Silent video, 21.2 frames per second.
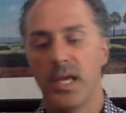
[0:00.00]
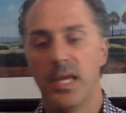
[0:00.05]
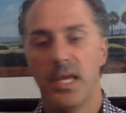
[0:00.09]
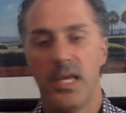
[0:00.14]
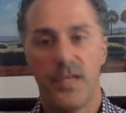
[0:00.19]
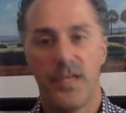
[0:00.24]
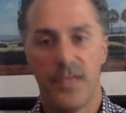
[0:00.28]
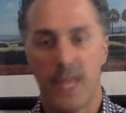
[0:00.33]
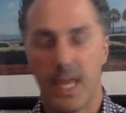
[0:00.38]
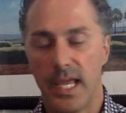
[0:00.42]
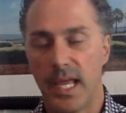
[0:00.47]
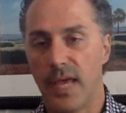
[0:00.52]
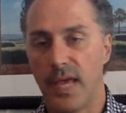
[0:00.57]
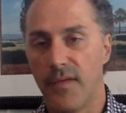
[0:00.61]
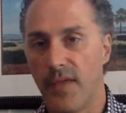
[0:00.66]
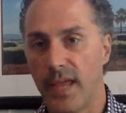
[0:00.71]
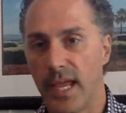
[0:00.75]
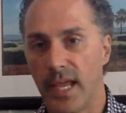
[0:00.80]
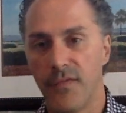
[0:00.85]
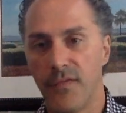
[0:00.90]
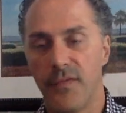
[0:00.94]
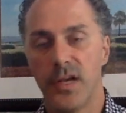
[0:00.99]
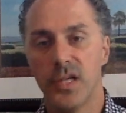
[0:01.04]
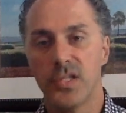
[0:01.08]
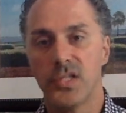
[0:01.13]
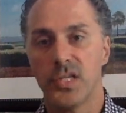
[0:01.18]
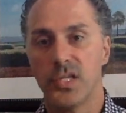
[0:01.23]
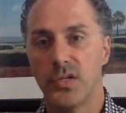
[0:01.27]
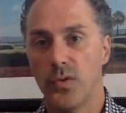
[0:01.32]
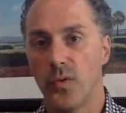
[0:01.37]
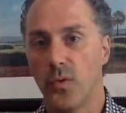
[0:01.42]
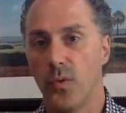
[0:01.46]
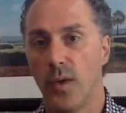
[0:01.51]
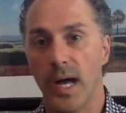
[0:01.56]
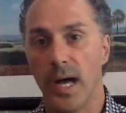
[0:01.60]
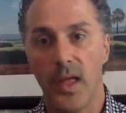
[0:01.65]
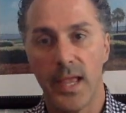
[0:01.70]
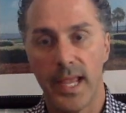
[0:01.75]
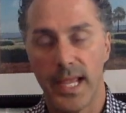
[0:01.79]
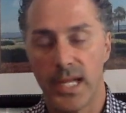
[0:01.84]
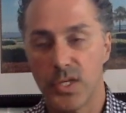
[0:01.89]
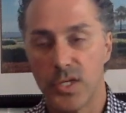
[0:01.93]
If they have hand function, do it
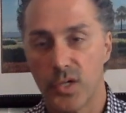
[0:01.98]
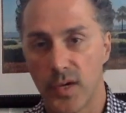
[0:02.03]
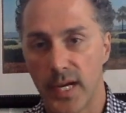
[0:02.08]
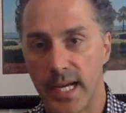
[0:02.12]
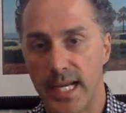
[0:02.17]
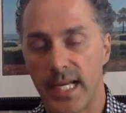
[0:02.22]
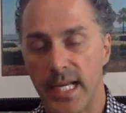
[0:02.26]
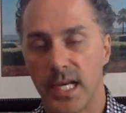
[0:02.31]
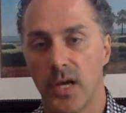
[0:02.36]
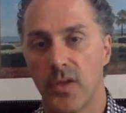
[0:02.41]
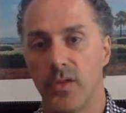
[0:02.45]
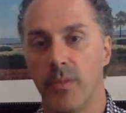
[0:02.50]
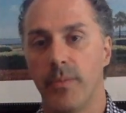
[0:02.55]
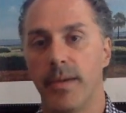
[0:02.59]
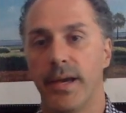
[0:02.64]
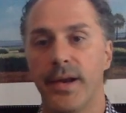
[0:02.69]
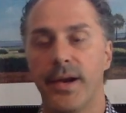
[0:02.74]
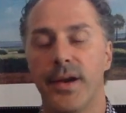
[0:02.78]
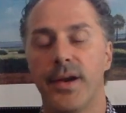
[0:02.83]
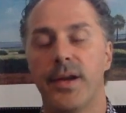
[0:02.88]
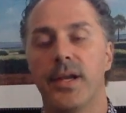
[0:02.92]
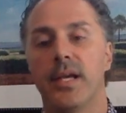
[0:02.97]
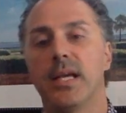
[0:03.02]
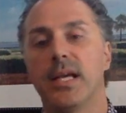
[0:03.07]
while hand training, all the better.